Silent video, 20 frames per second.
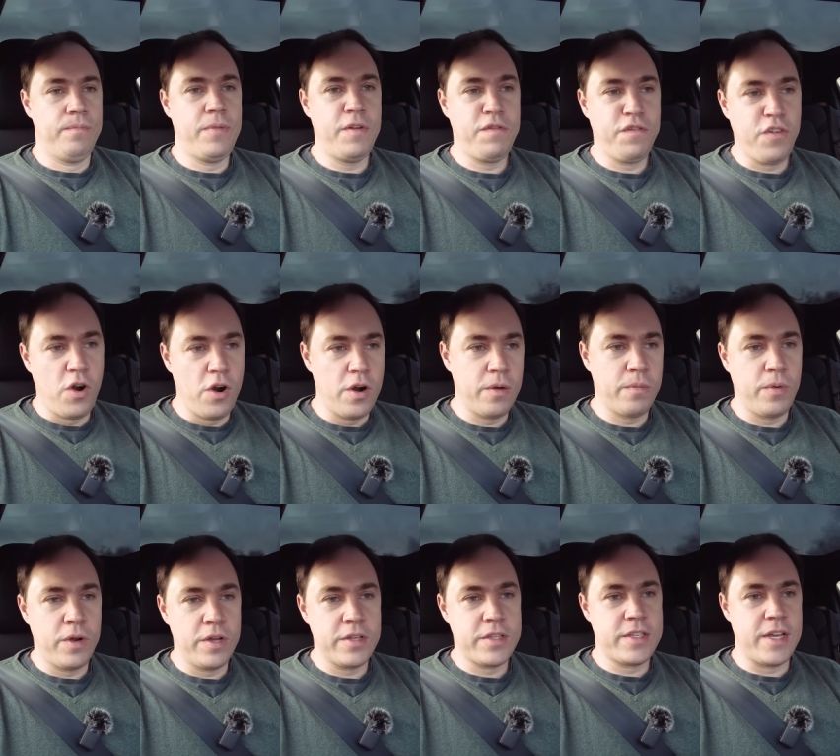Before it
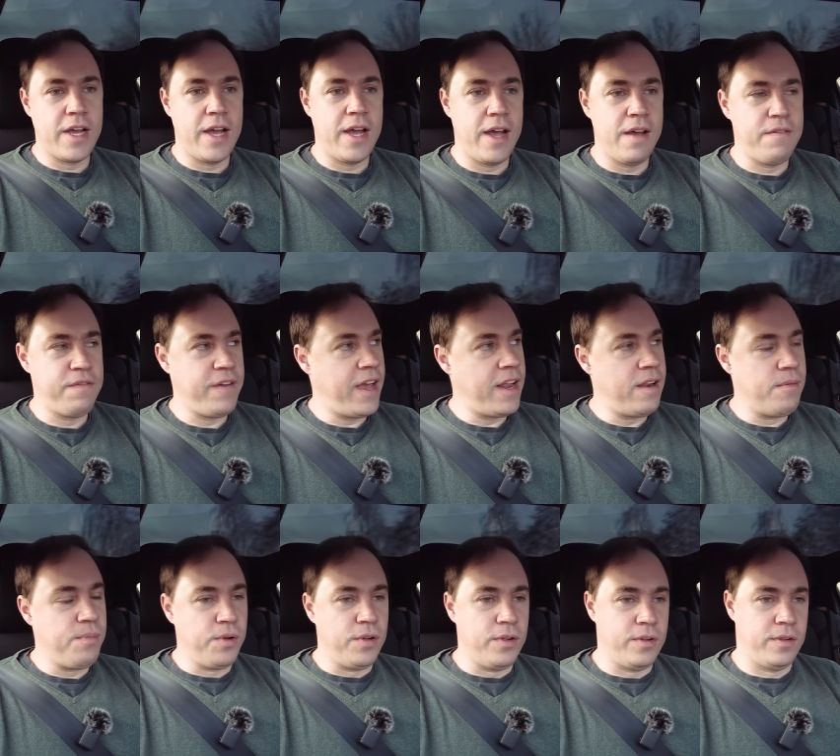was uh,
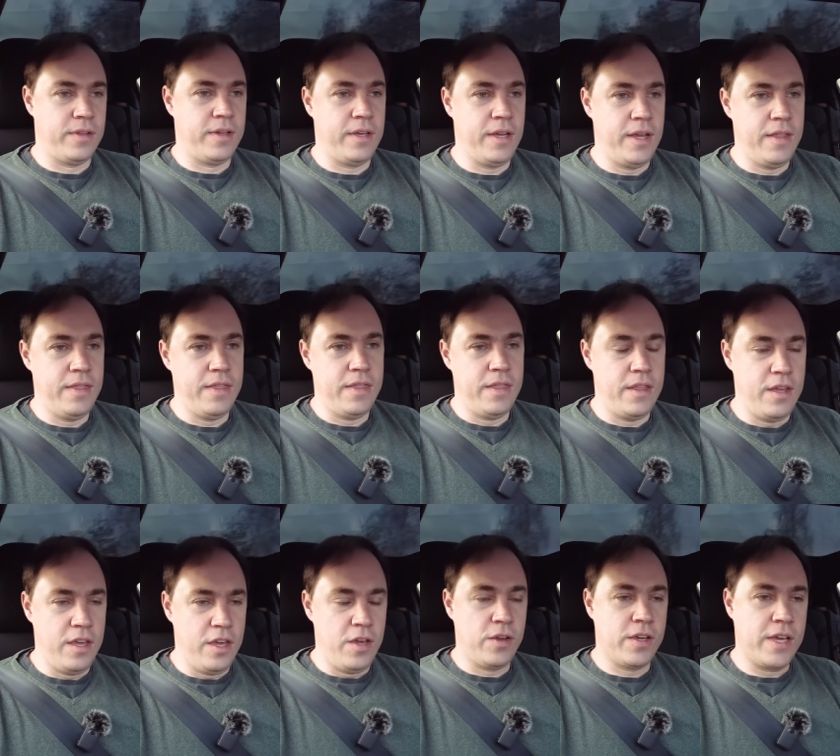available
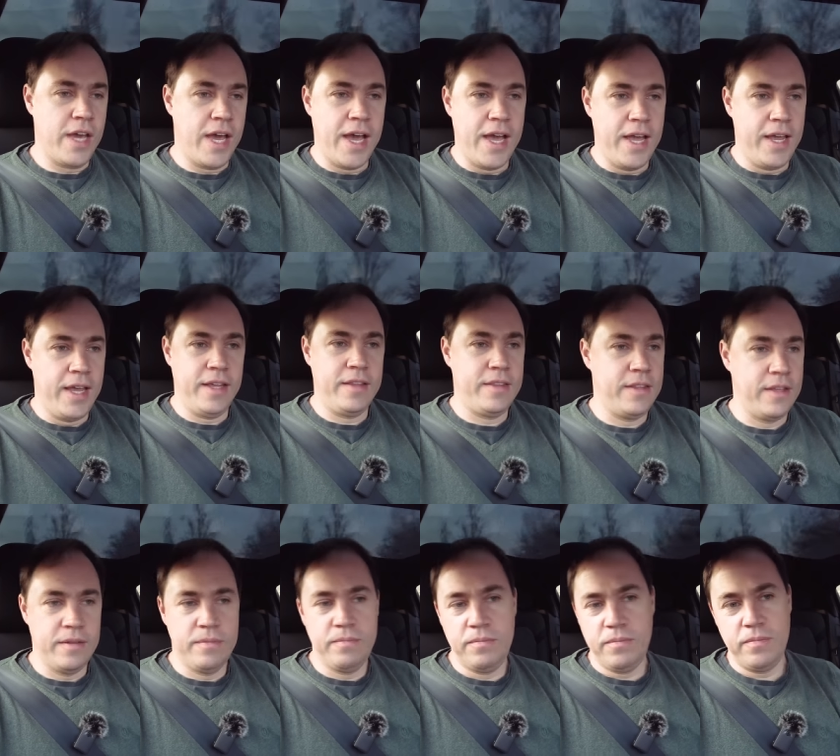in the U K,
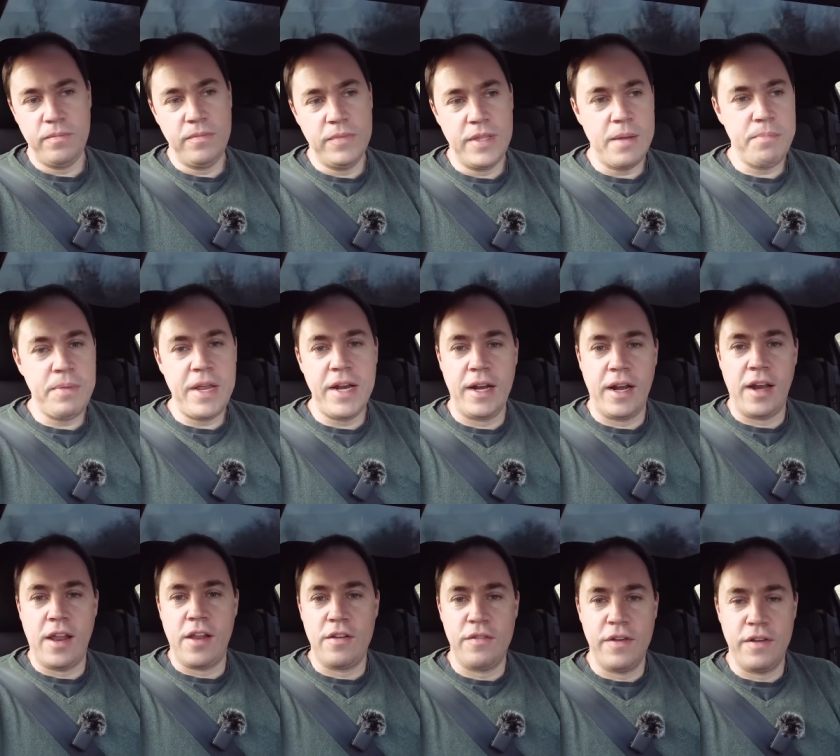there'd been
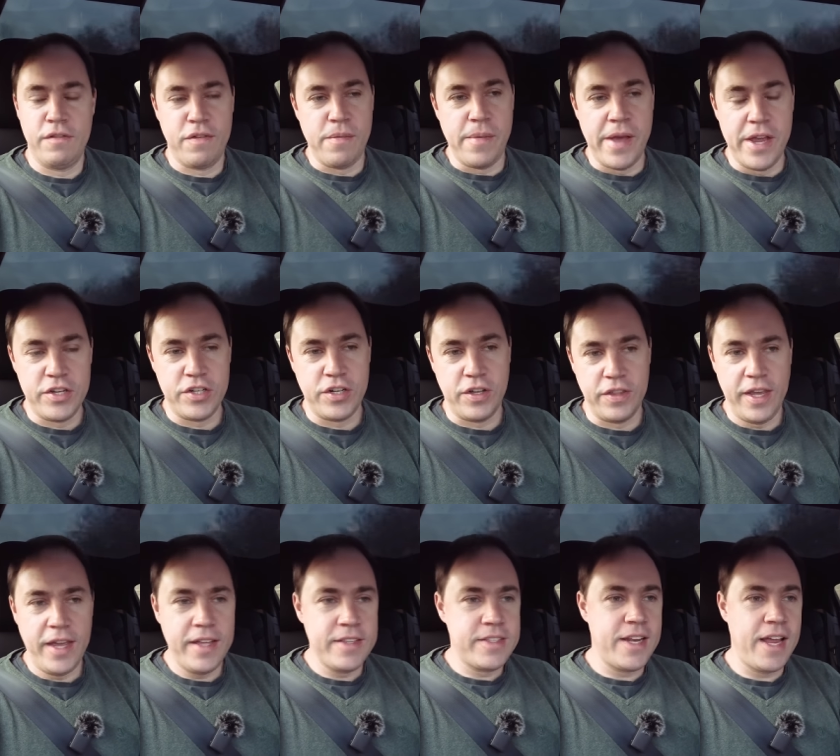a lot of information
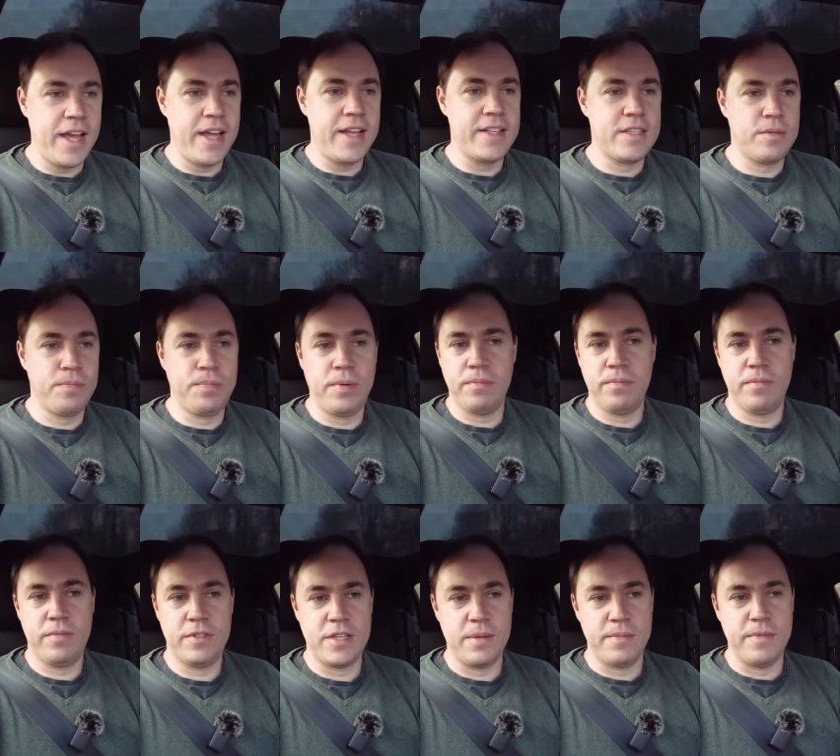on the internet,
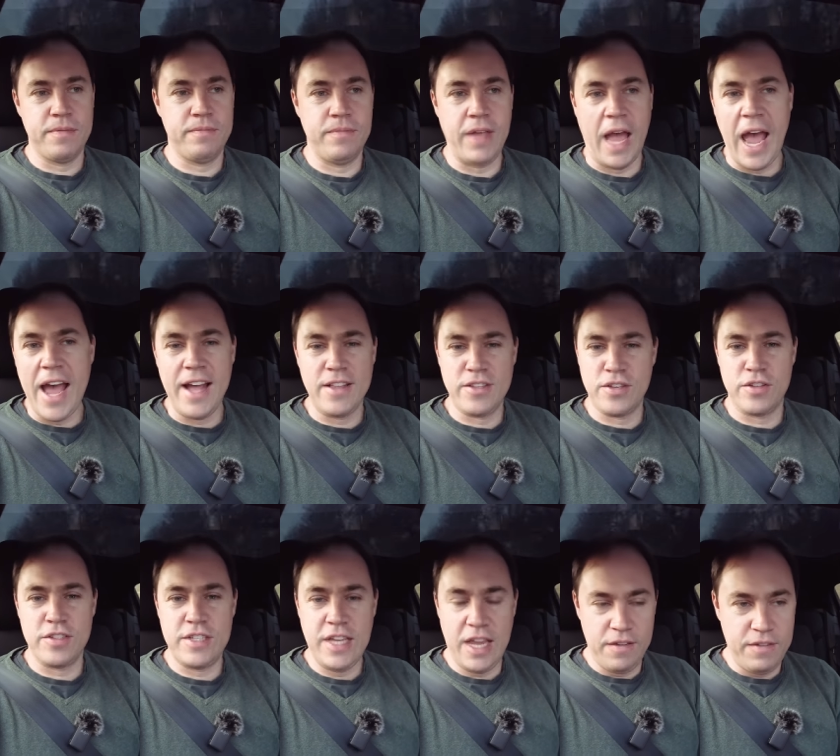some ads
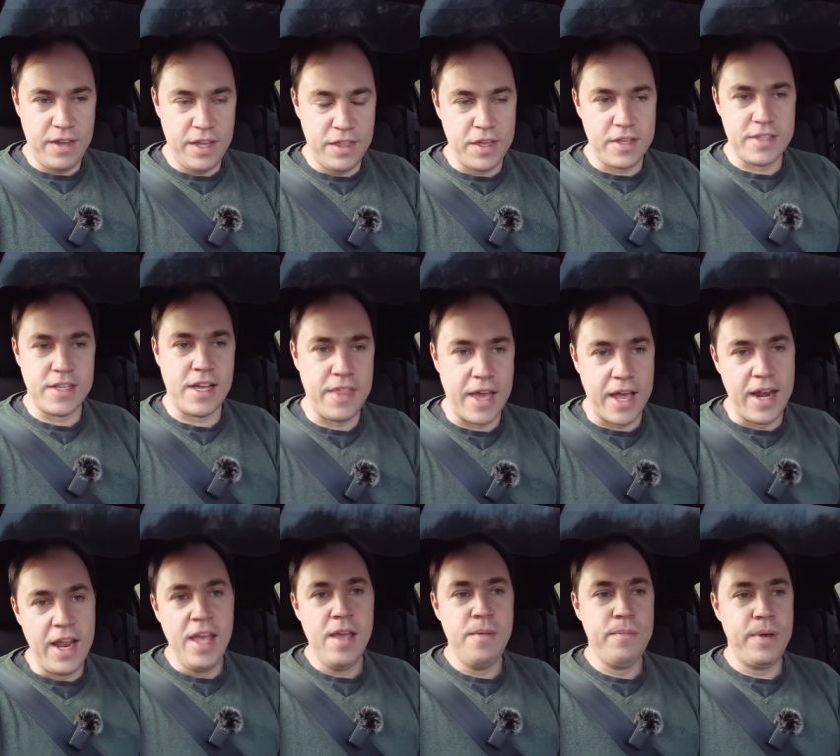on T V, things like
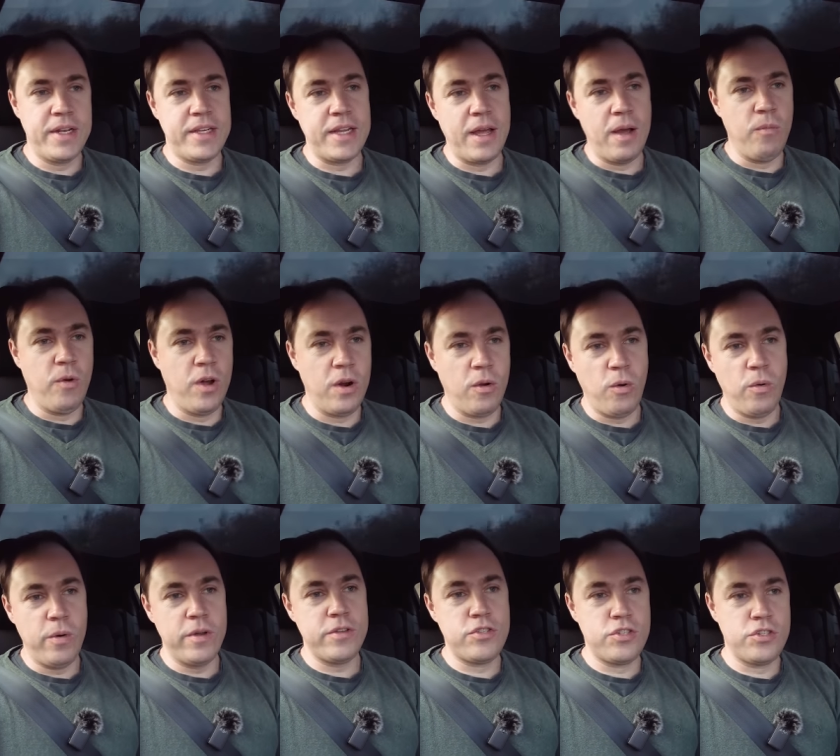that. But what
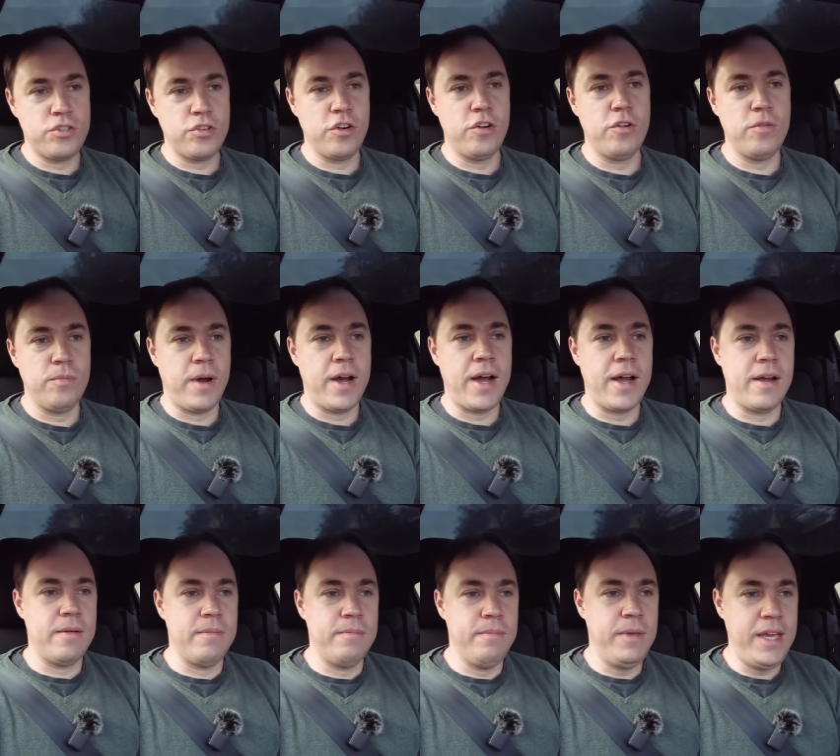always drew
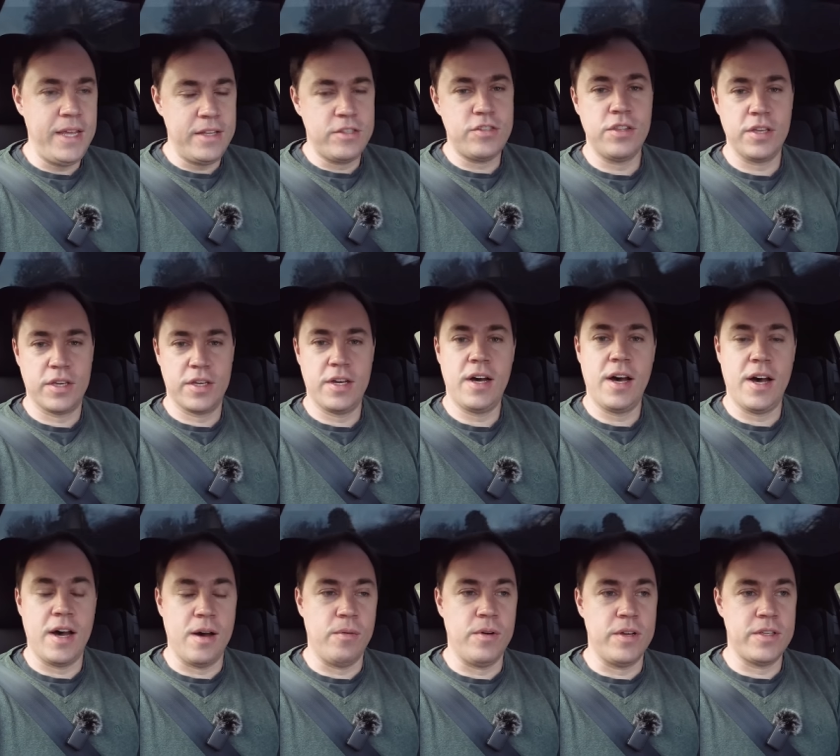my, me to the
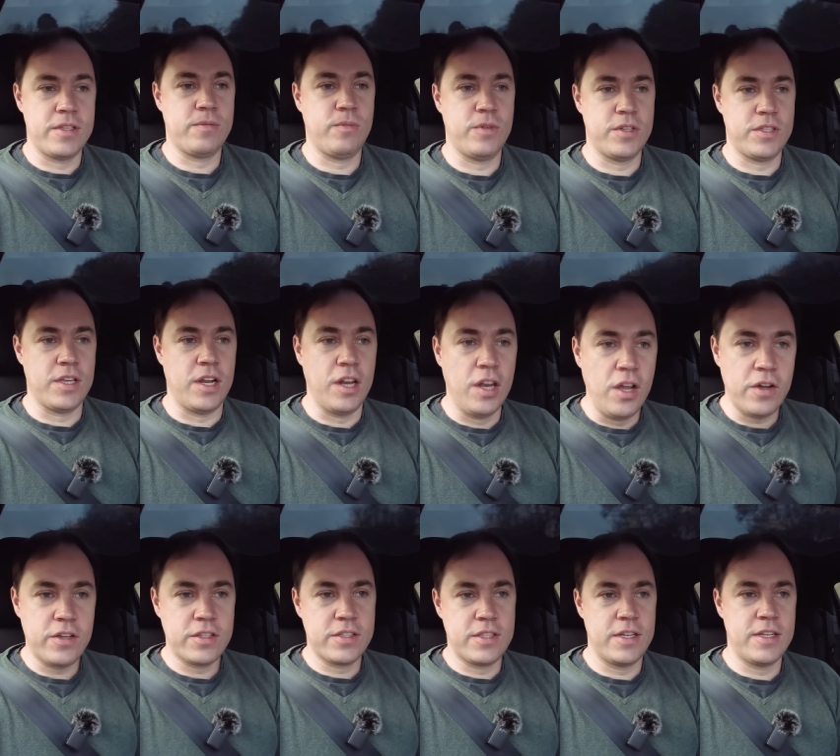car was was the
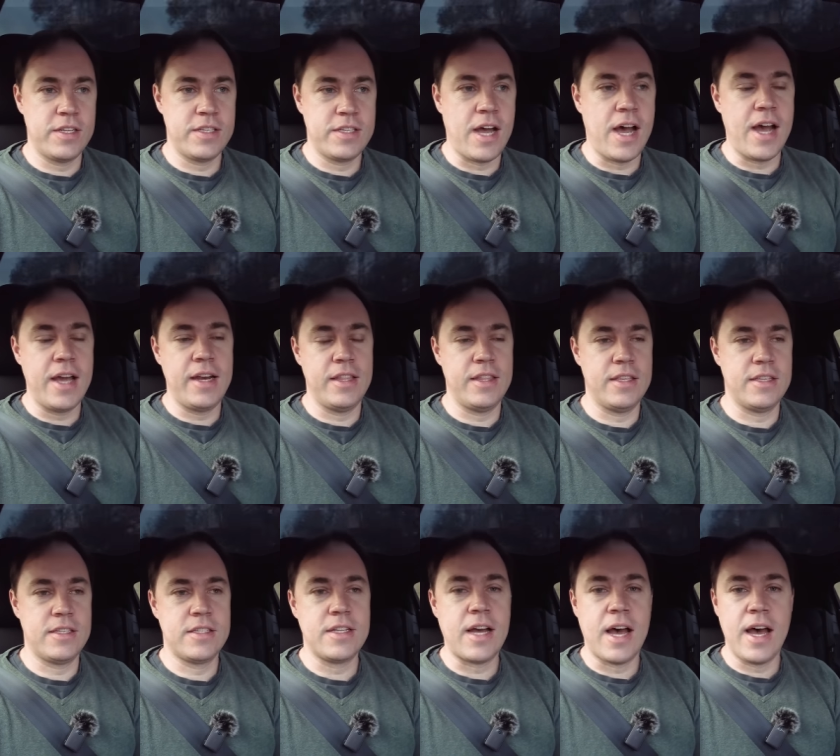looks, the design, and
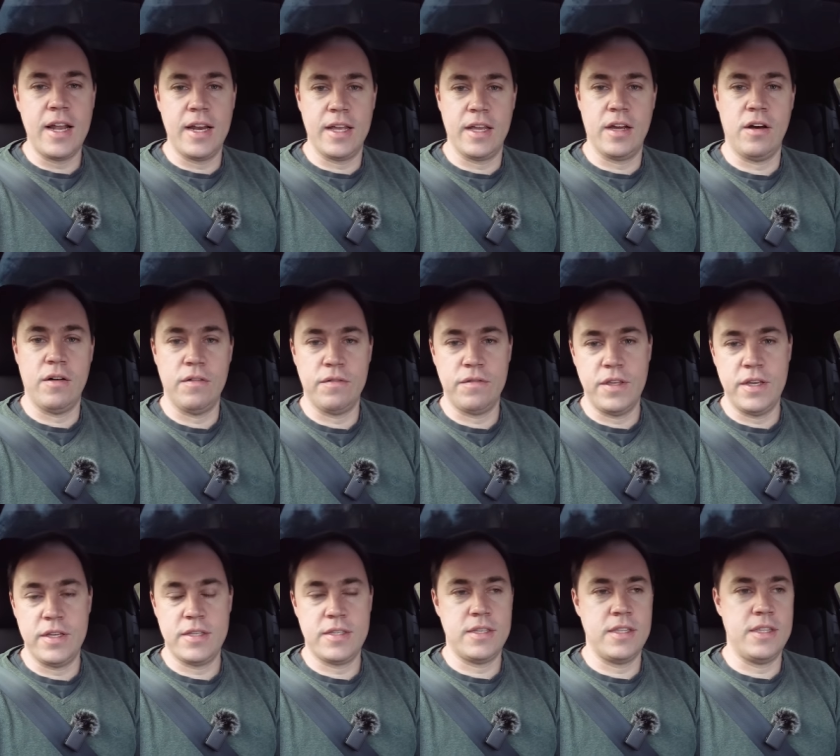the styling
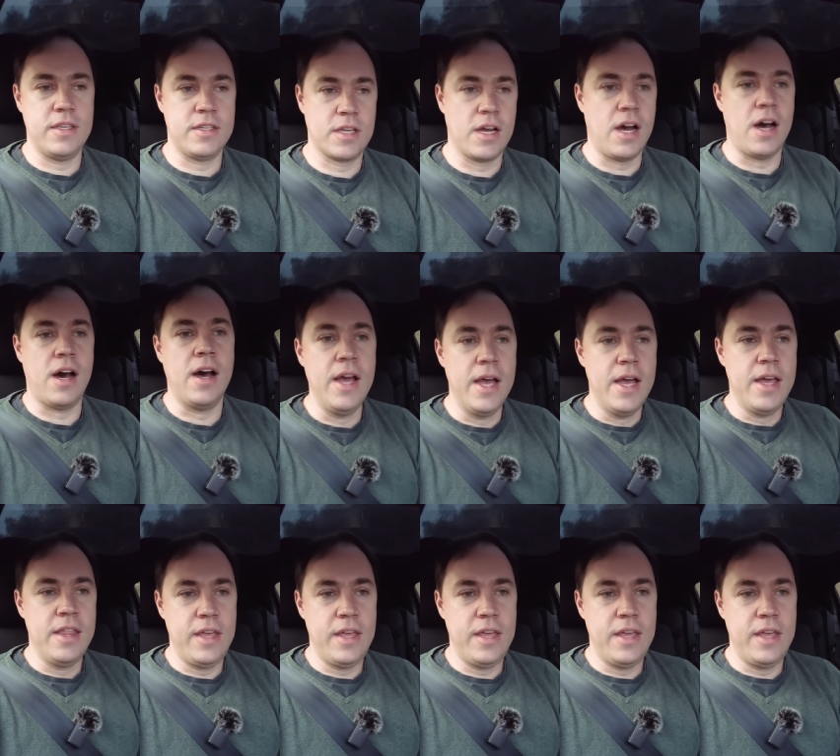of this this car.